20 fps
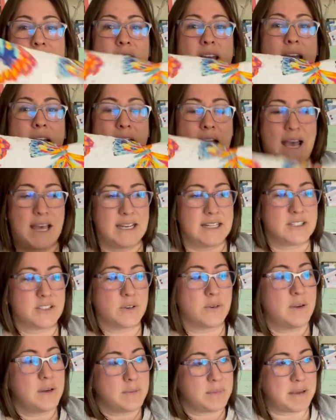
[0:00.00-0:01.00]
And it's
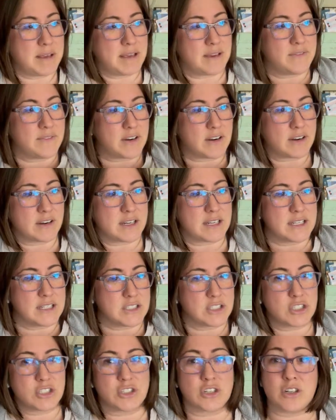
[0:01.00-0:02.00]
going to be a very
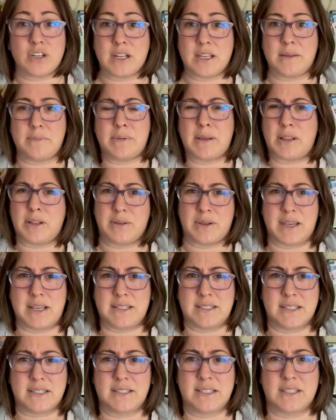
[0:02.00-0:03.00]
sturdy pillowcase
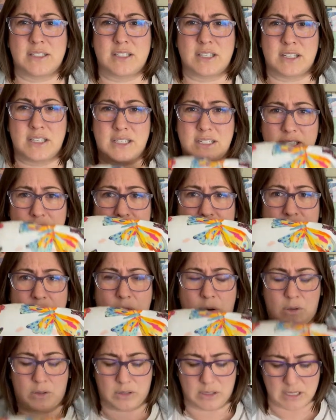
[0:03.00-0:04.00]
since it's a dish
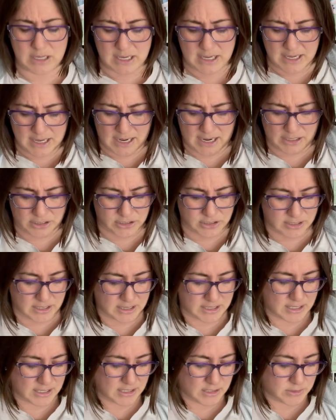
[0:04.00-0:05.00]
towel actually
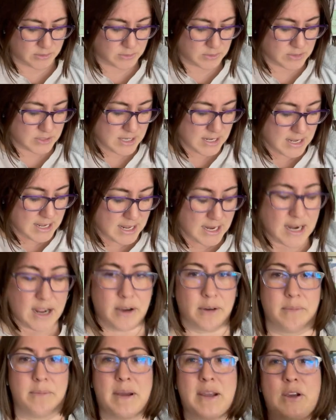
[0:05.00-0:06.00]
that I used.
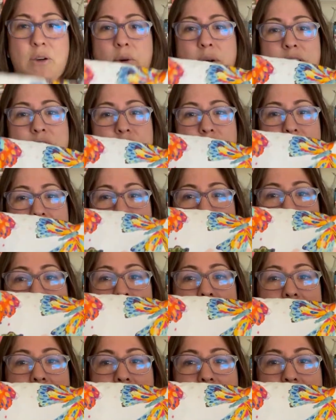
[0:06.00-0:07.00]
Now, my question
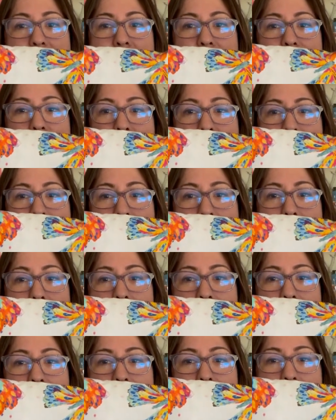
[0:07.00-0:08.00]
is, do I
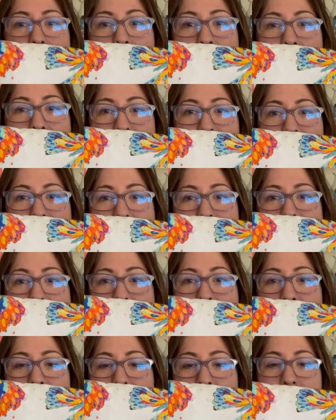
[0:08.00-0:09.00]
put little buttons
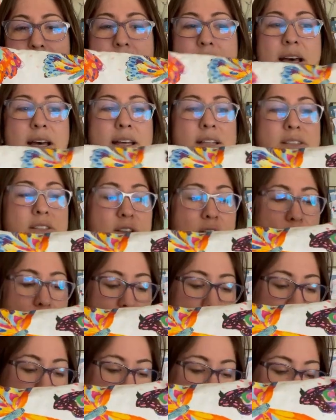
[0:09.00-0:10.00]
and doodads
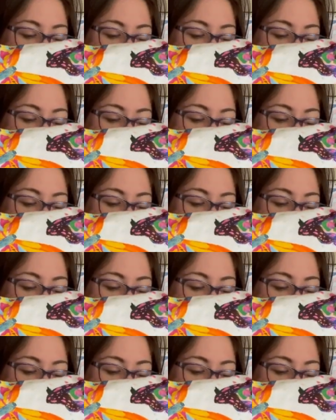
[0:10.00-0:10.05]
along the